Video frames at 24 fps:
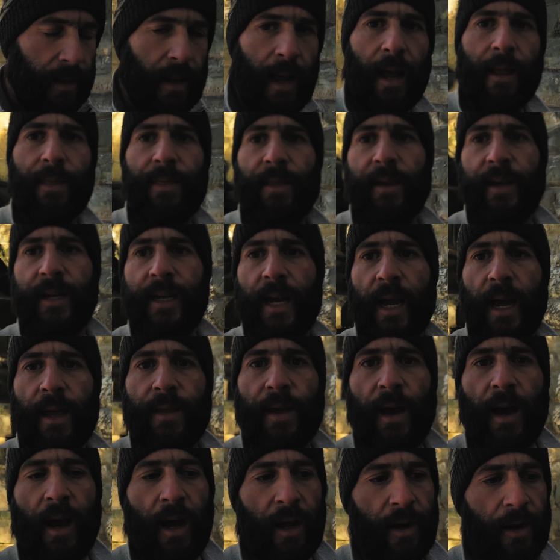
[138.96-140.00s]
in
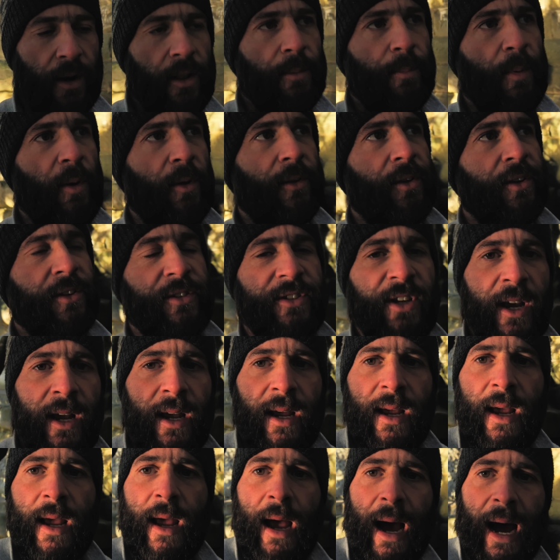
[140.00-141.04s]
the heart of the borders.
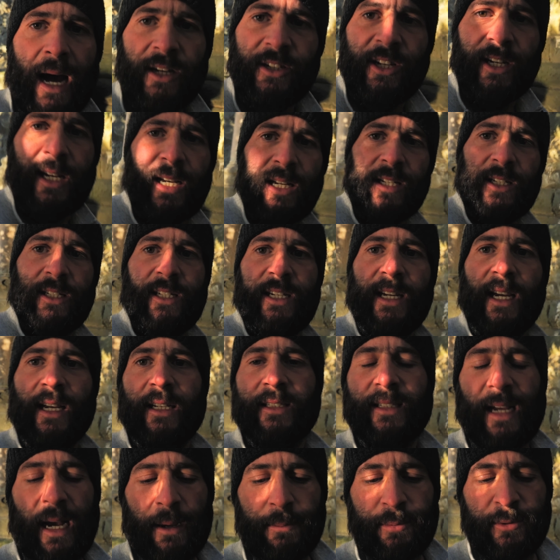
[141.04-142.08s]
As you can see,
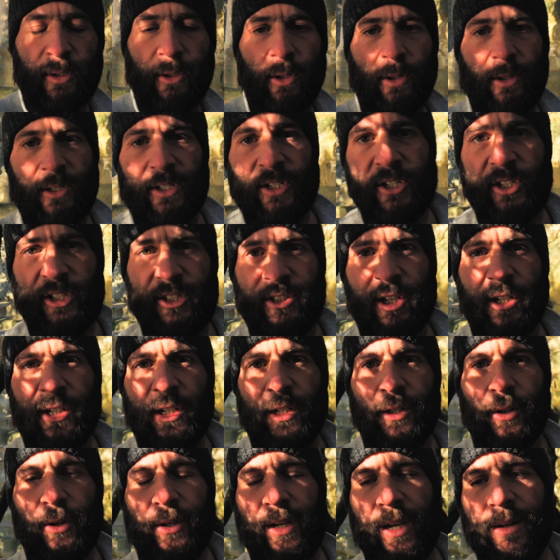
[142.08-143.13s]
it's absolutely
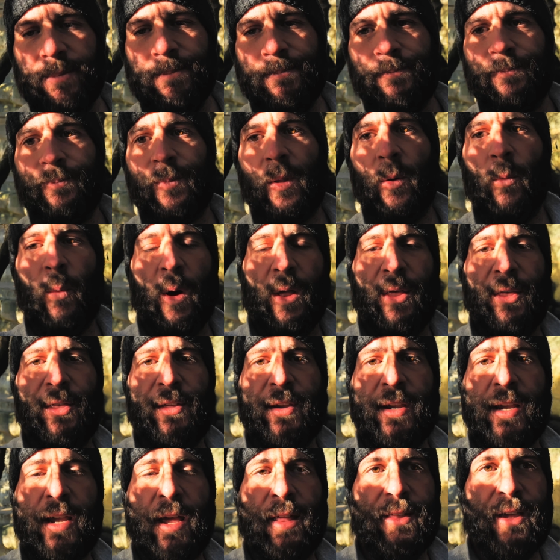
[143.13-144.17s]
stunning looking with
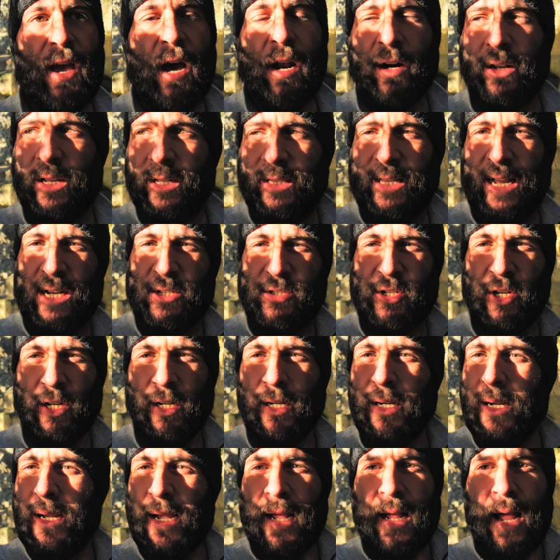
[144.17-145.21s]
the architecture,
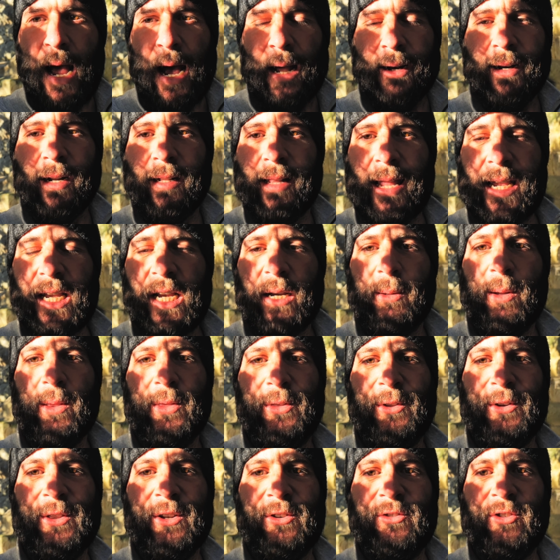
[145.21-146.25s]
and the light coming
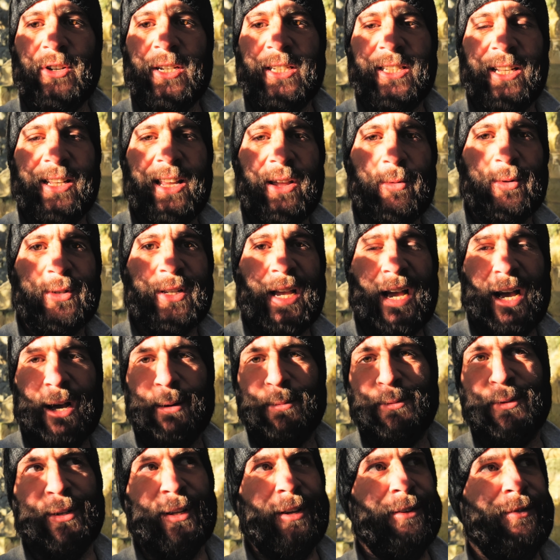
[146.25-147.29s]
through the trees today was
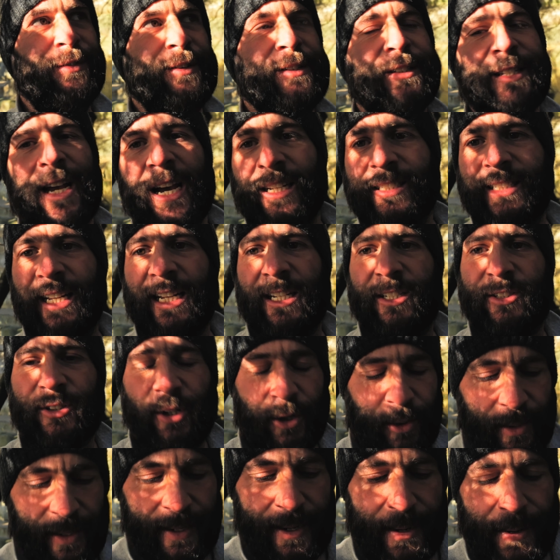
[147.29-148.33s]
absolutely fantastic.
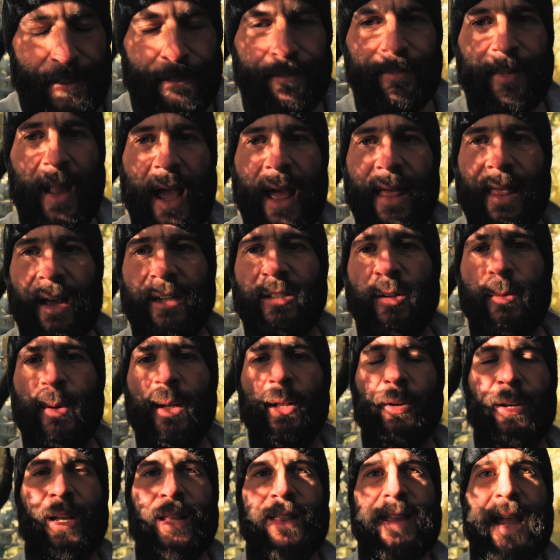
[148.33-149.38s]
So that's a wee
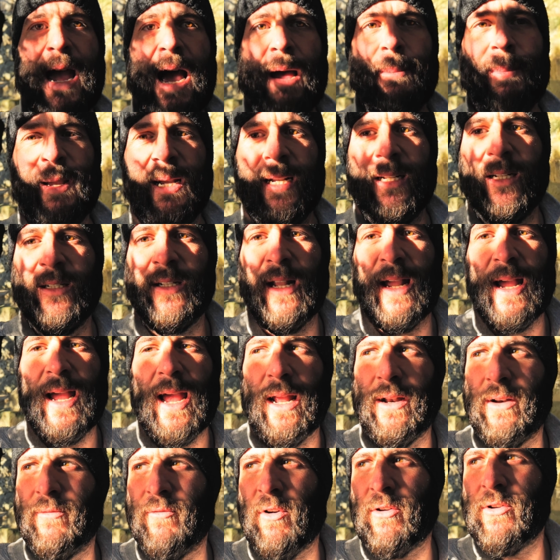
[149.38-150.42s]
look at the Abbey
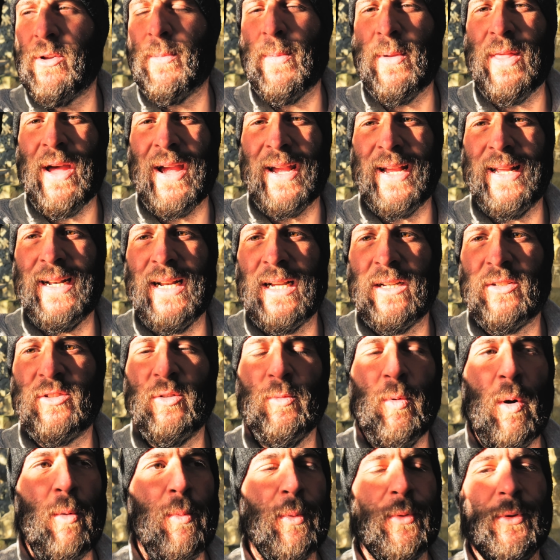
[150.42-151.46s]
and round about that area.
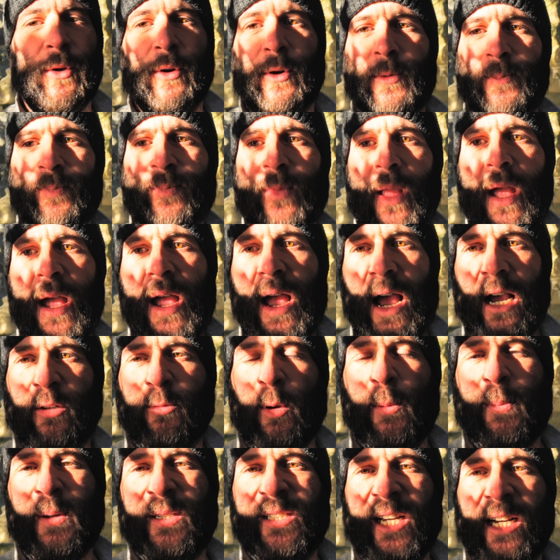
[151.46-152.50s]
So what we'll do is
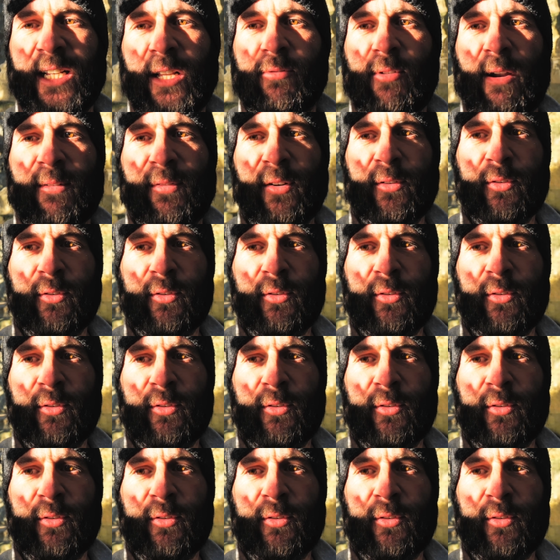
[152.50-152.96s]
we're beside the River